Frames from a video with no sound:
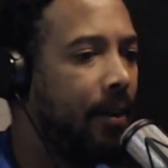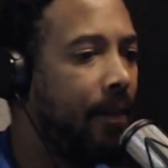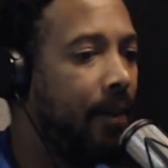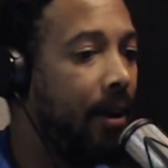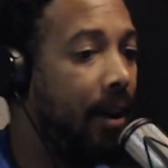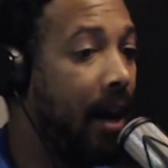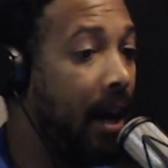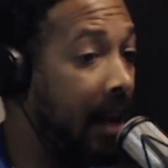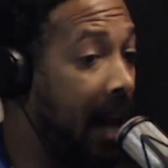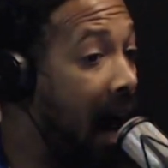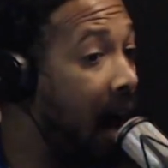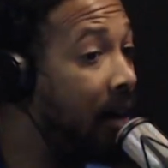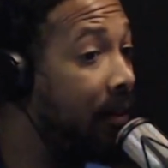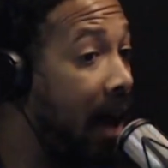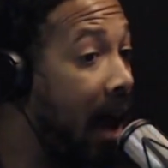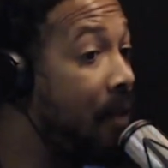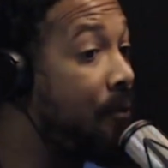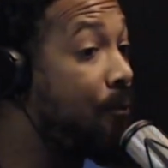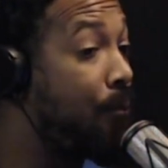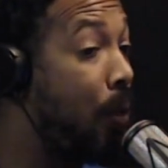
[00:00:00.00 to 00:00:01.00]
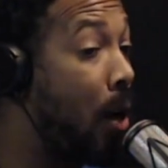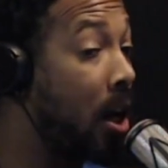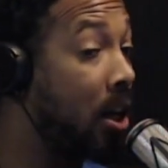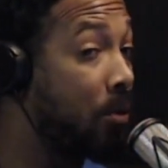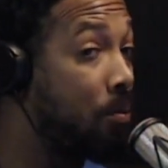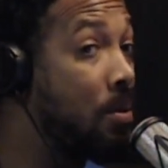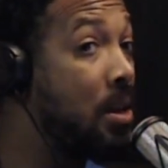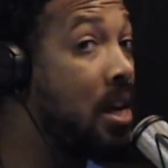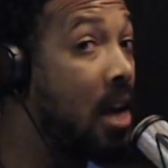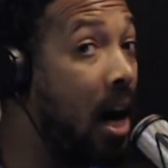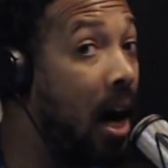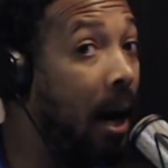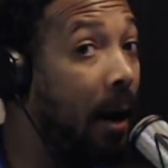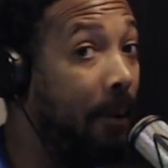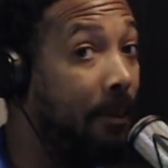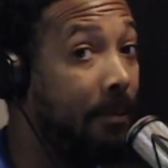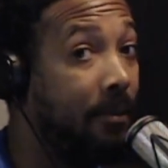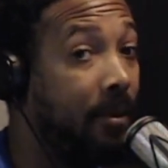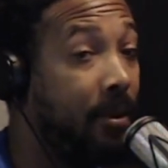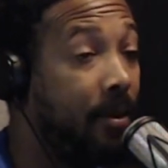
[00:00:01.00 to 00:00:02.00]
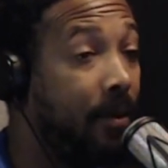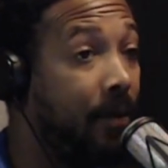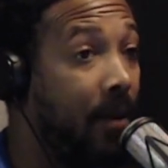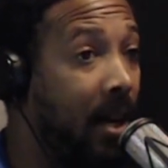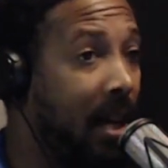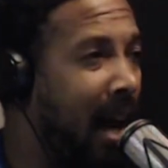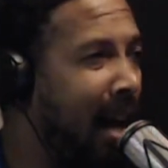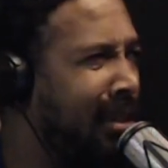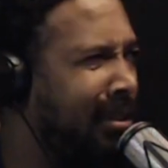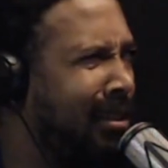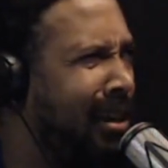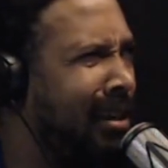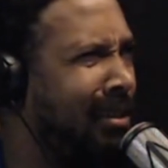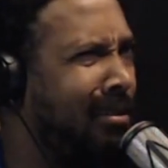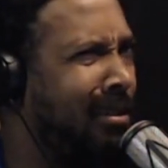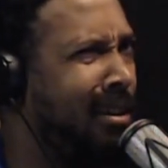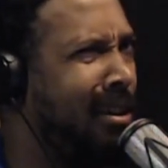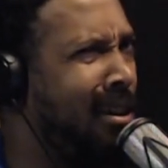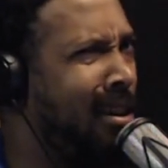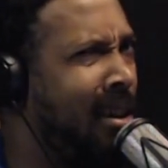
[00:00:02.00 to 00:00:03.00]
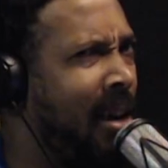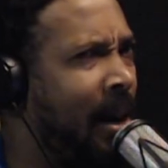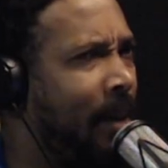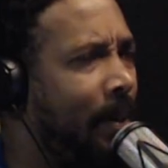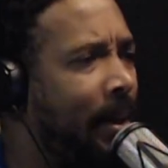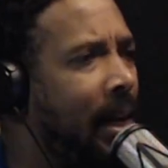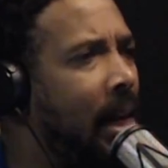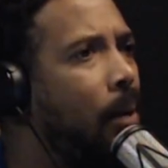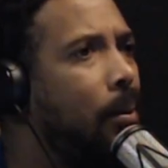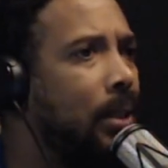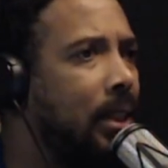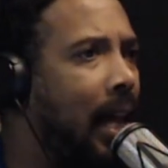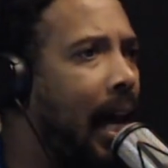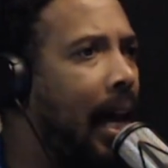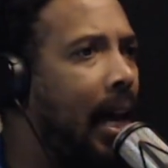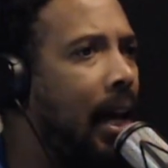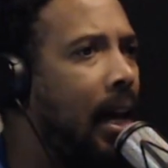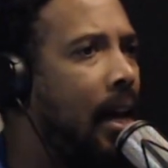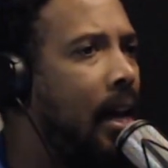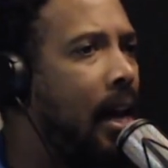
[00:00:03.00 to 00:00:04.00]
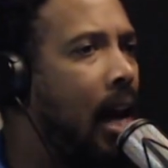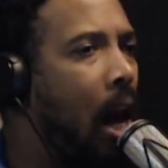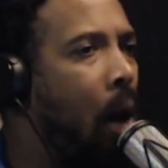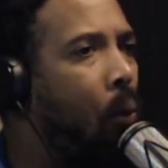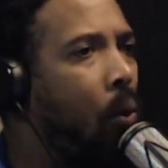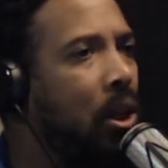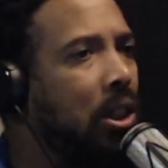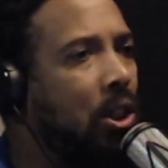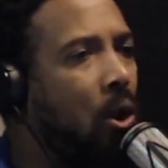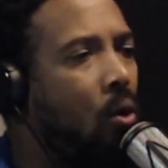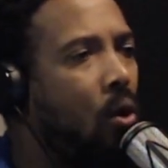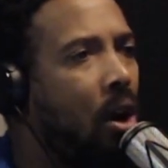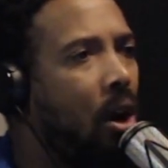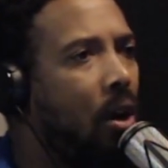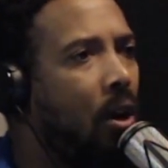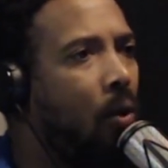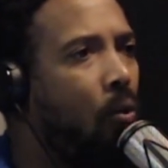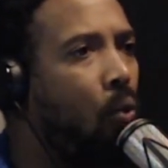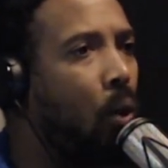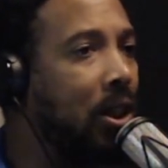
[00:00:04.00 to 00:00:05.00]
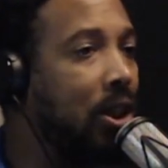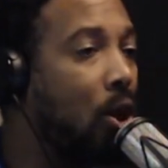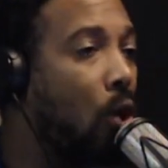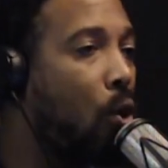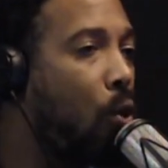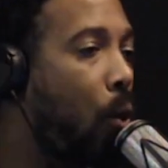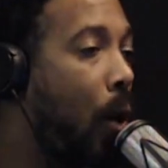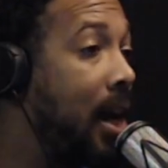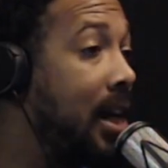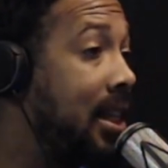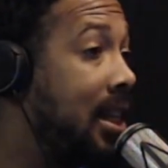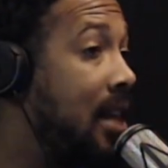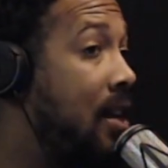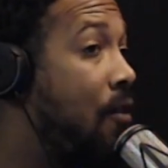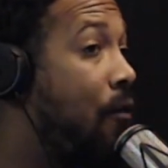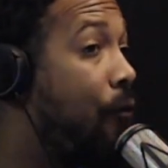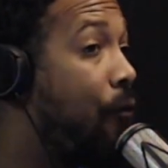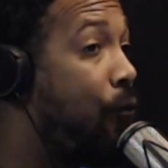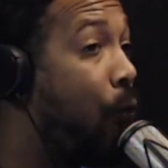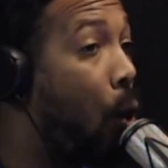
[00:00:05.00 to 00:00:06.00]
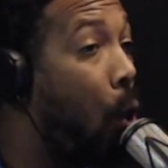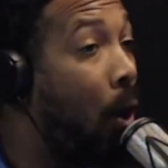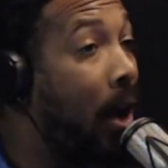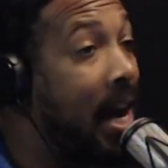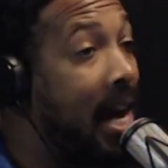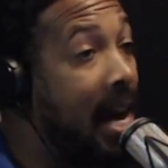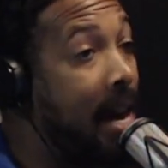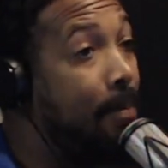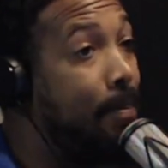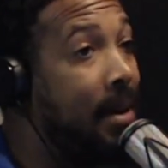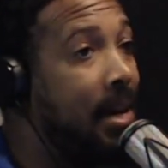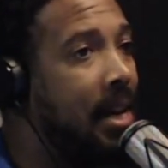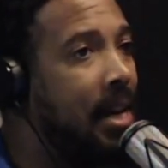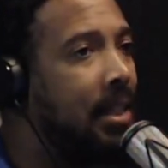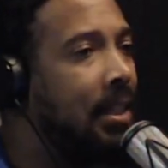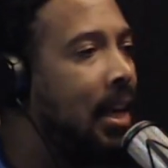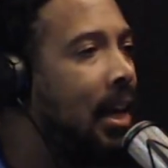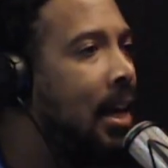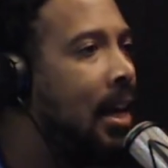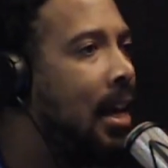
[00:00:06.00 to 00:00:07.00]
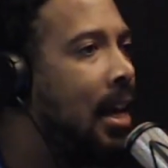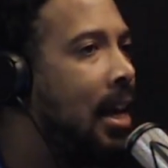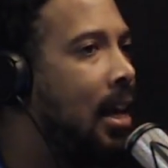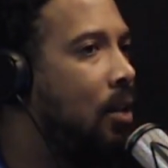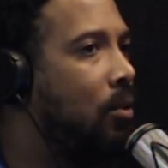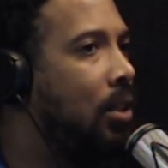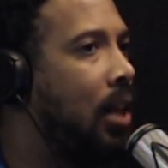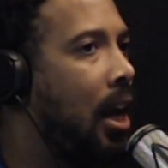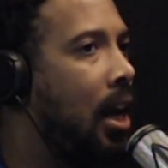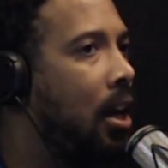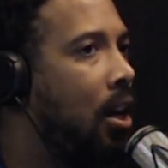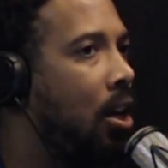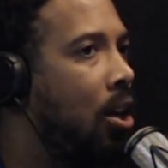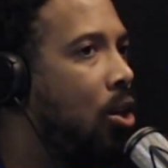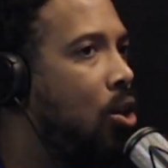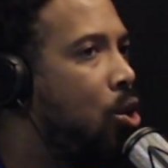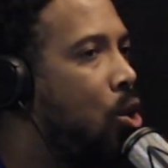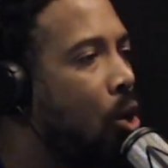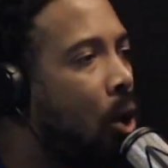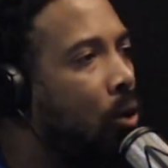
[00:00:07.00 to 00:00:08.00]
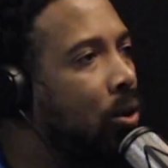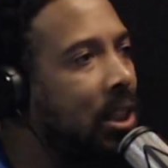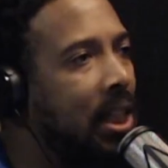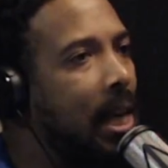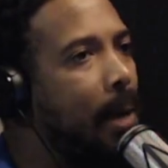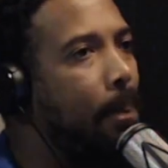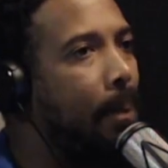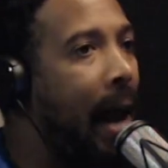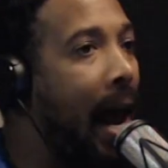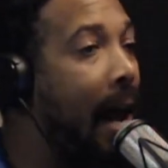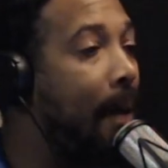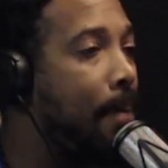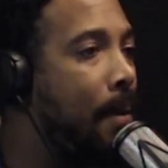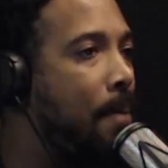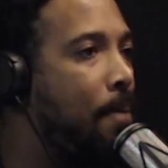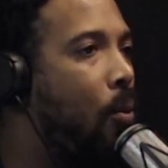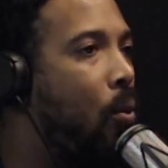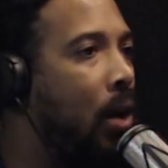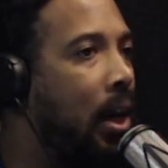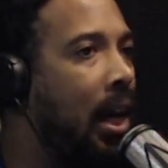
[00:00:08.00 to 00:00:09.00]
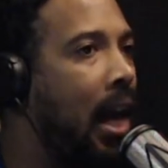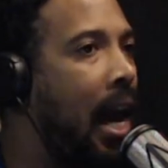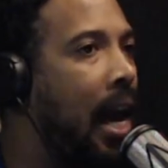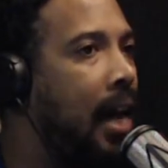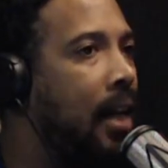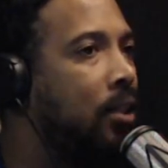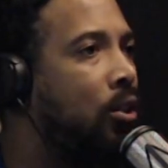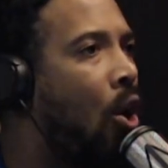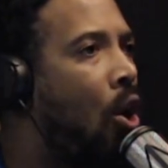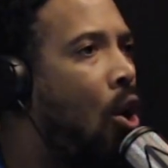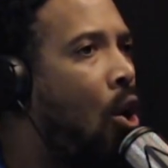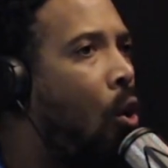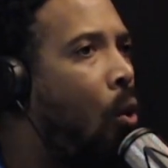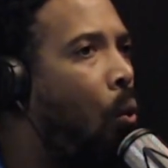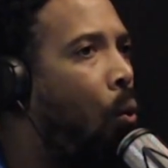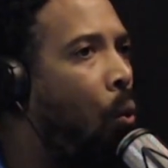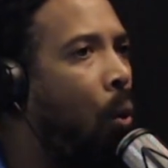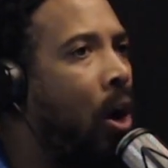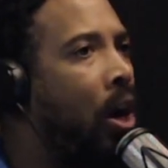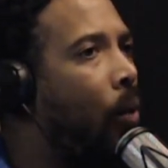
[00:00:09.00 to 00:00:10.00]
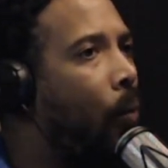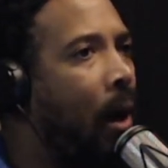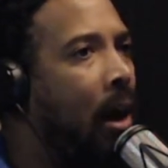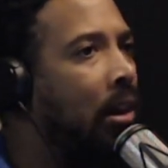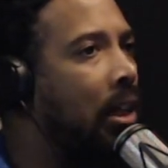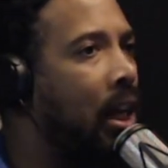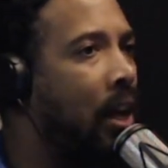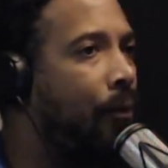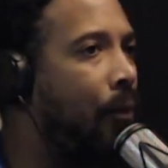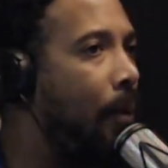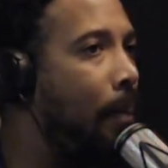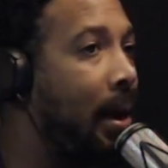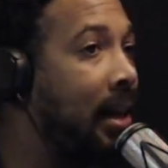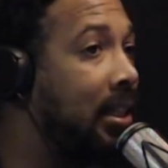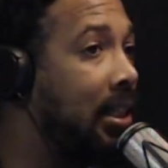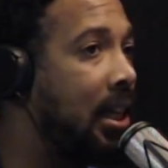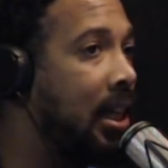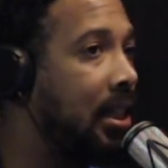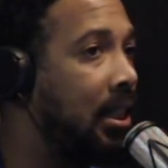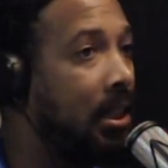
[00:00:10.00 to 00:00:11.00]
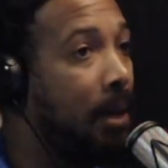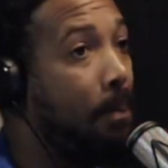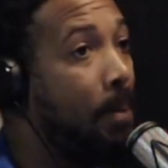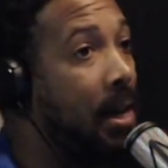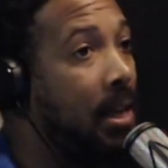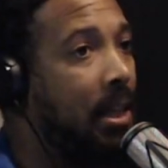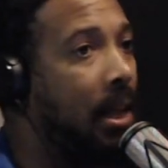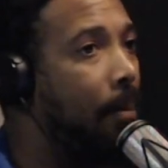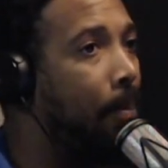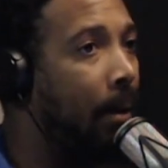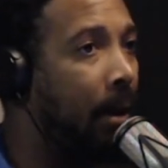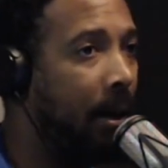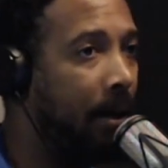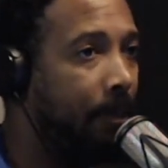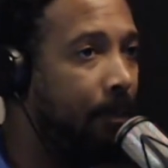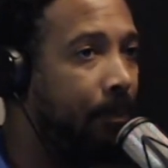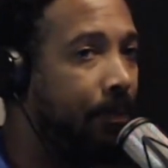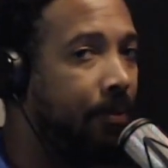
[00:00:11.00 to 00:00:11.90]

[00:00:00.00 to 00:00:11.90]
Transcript: And that fucked me up. And I was like, damn. And he was like, and what's so crazy for him is, he was like, you don't see black people in gangs running around looking for Mexicans to beat them up.